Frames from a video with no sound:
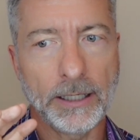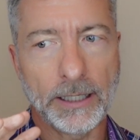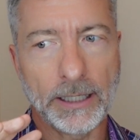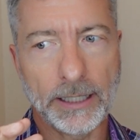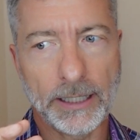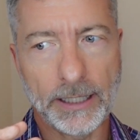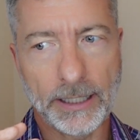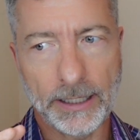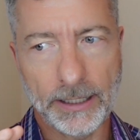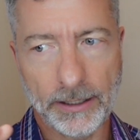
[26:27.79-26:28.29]

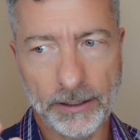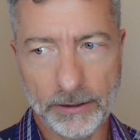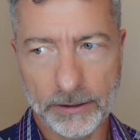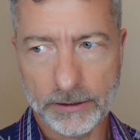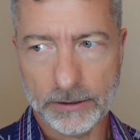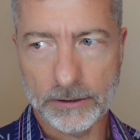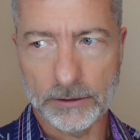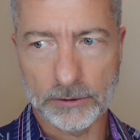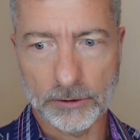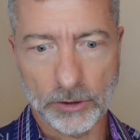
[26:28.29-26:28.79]
a
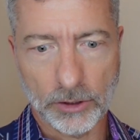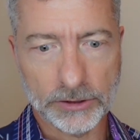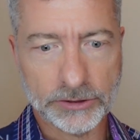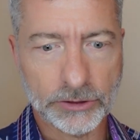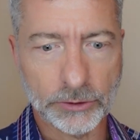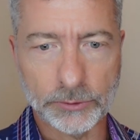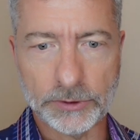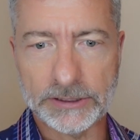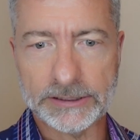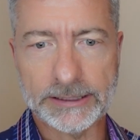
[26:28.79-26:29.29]

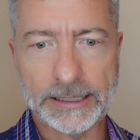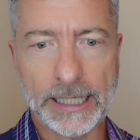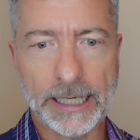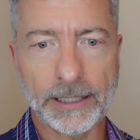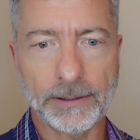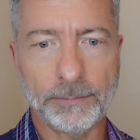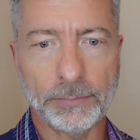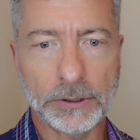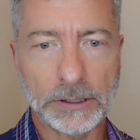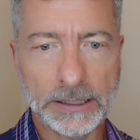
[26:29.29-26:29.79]
lawsuit is not
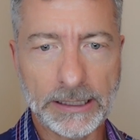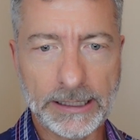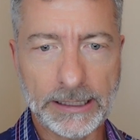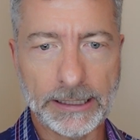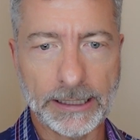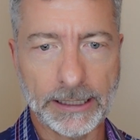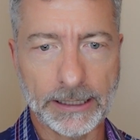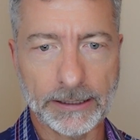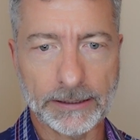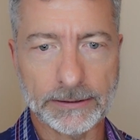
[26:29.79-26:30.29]
a
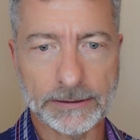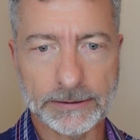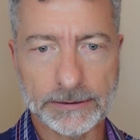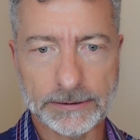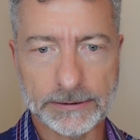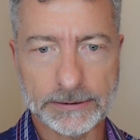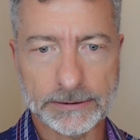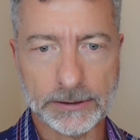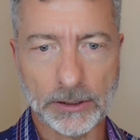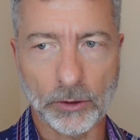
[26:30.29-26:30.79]
pleading.
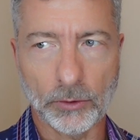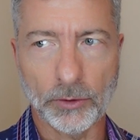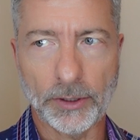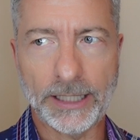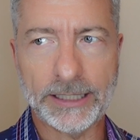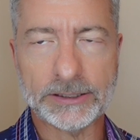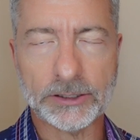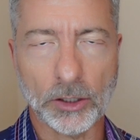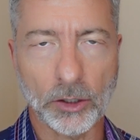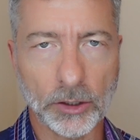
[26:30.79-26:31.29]
So
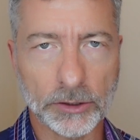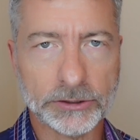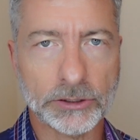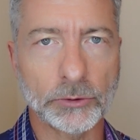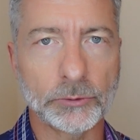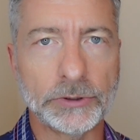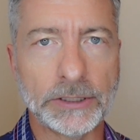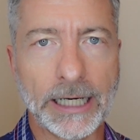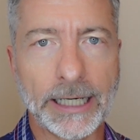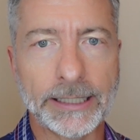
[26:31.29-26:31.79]
it's
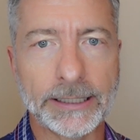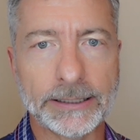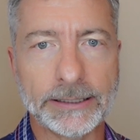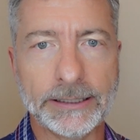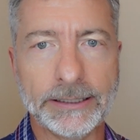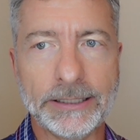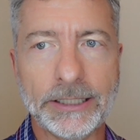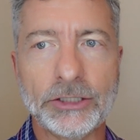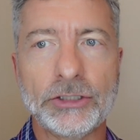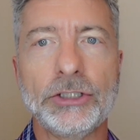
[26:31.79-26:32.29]
also not an
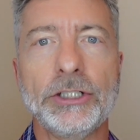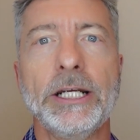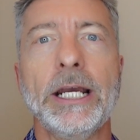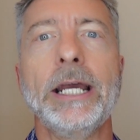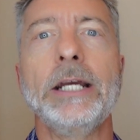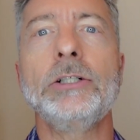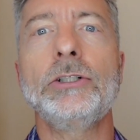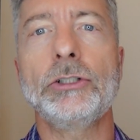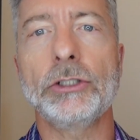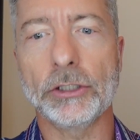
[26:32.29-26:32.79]

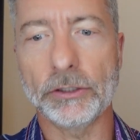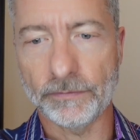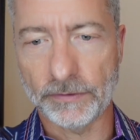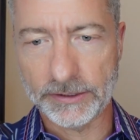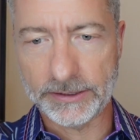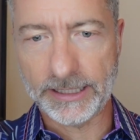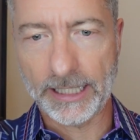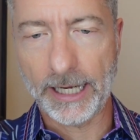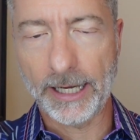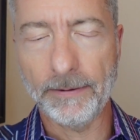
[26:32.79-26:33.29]
initiation of a
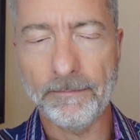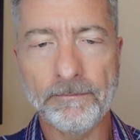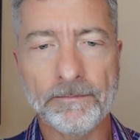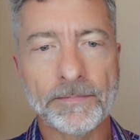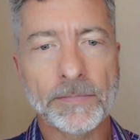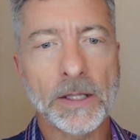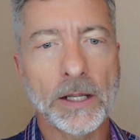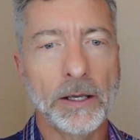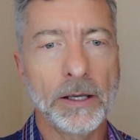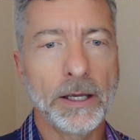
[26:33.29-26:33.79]
debt.
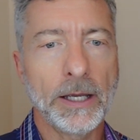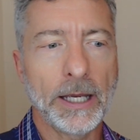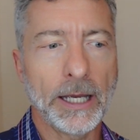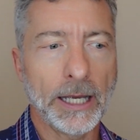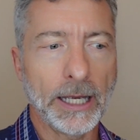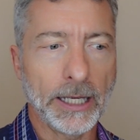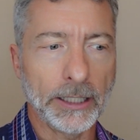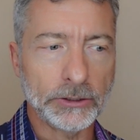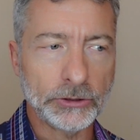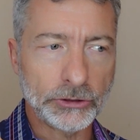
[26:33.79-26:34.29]

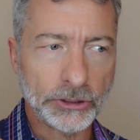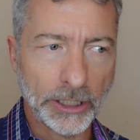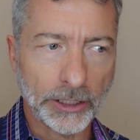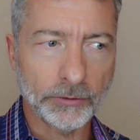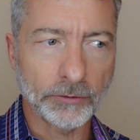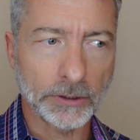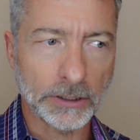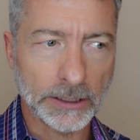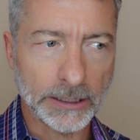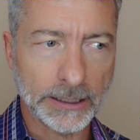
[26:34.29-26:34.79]
And
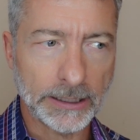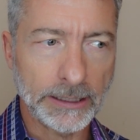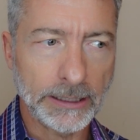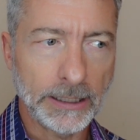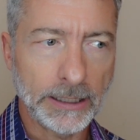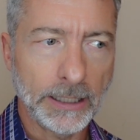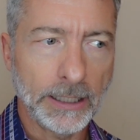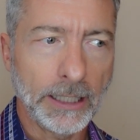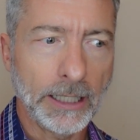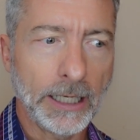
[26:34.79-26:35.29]

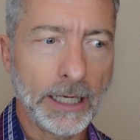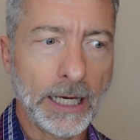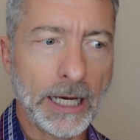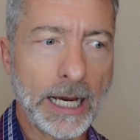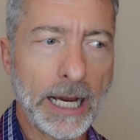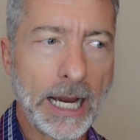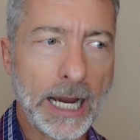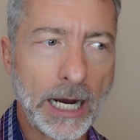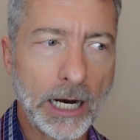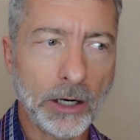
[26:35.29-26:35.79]
generally,
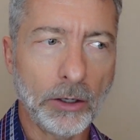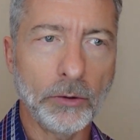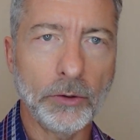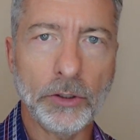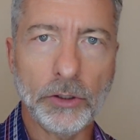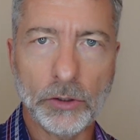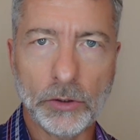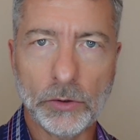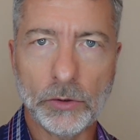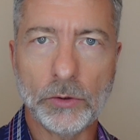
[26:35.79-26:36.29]
how
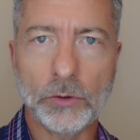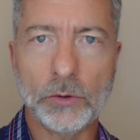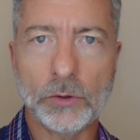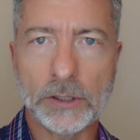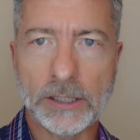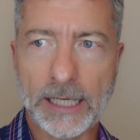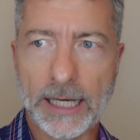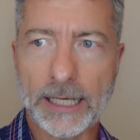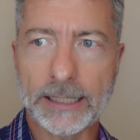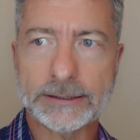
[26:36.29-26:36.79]
you
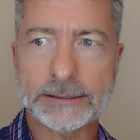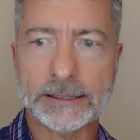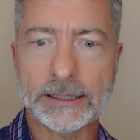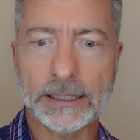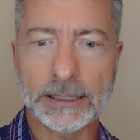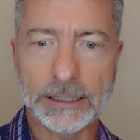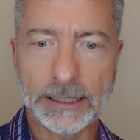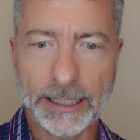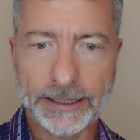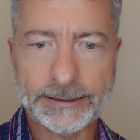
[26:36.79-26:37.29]
get
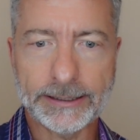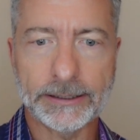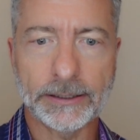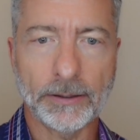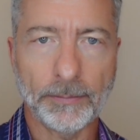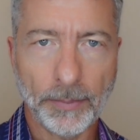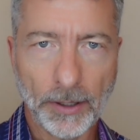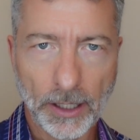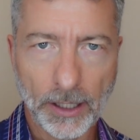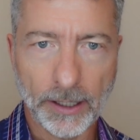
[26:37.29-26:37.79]
collected
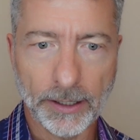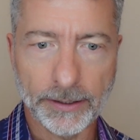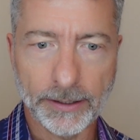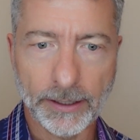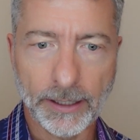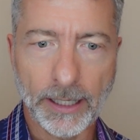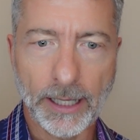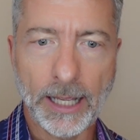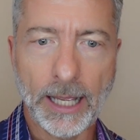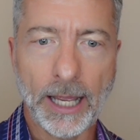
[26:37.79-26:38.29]

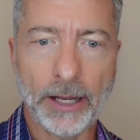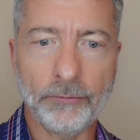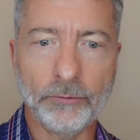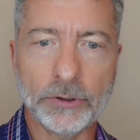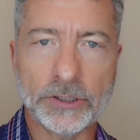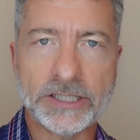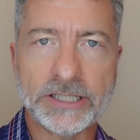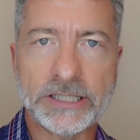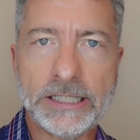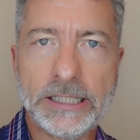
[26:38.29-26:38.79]
upon and
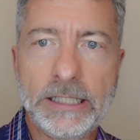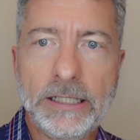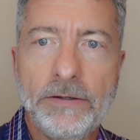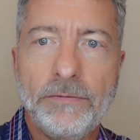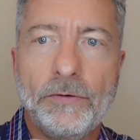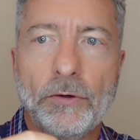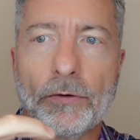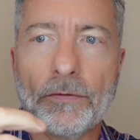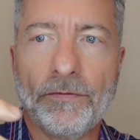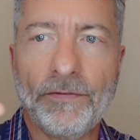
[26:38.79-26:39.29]
receive
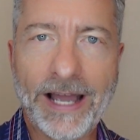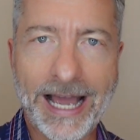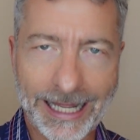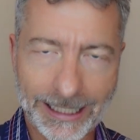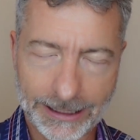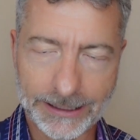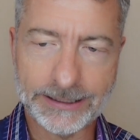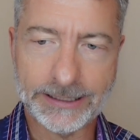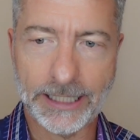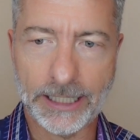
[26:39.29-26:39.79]
your
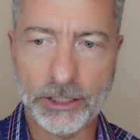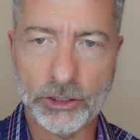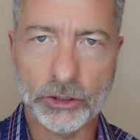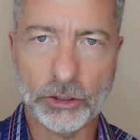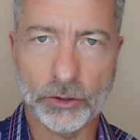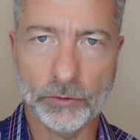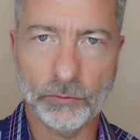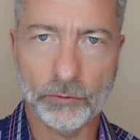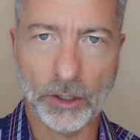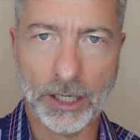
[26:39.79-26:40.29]

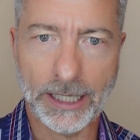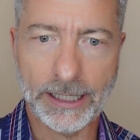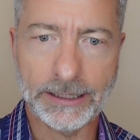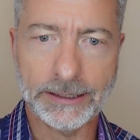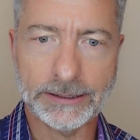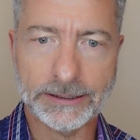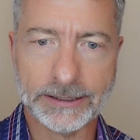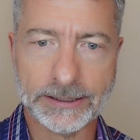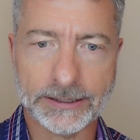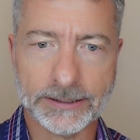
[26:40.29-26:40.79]
validation
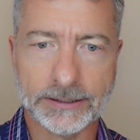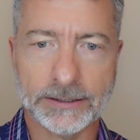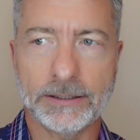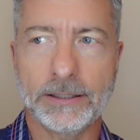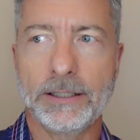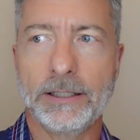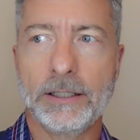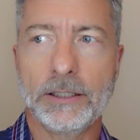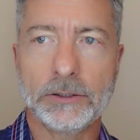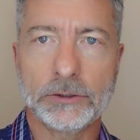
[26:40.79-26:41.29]

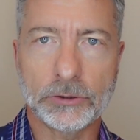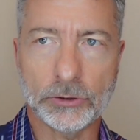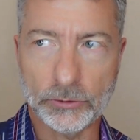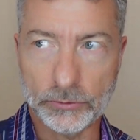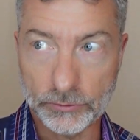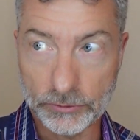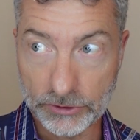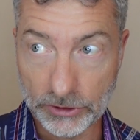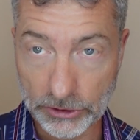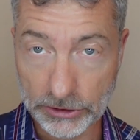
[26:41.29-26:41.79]
rights
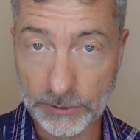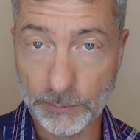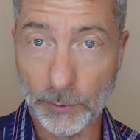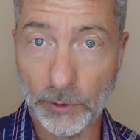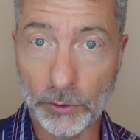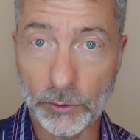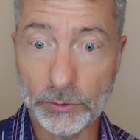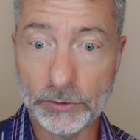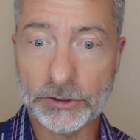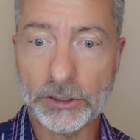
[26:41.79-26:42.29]
to
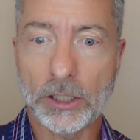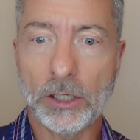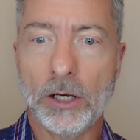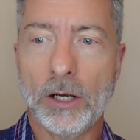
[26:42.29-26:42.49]
dispute